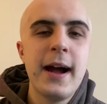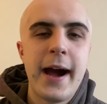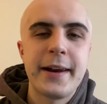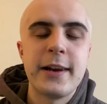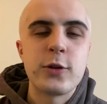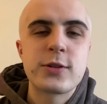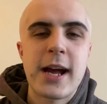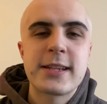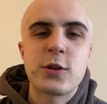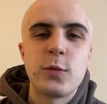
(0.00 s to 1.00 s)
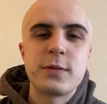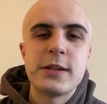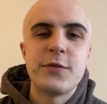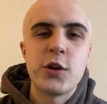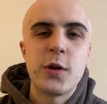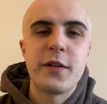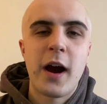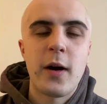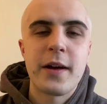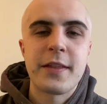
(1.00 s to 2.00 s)
and a little tactical preview of
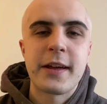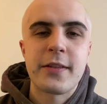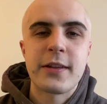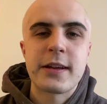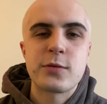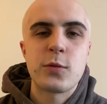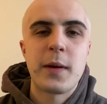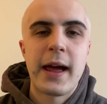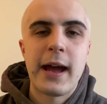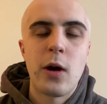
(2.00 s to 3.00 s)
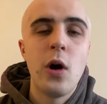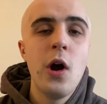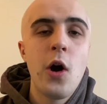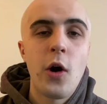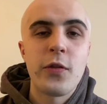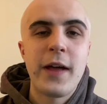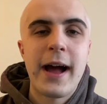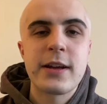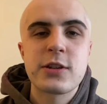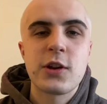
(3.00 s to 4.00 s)
how I think things will play out on
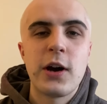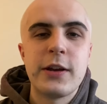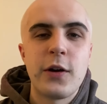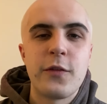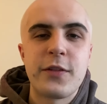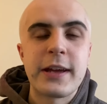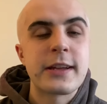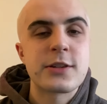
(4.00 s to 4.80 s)
that side of things.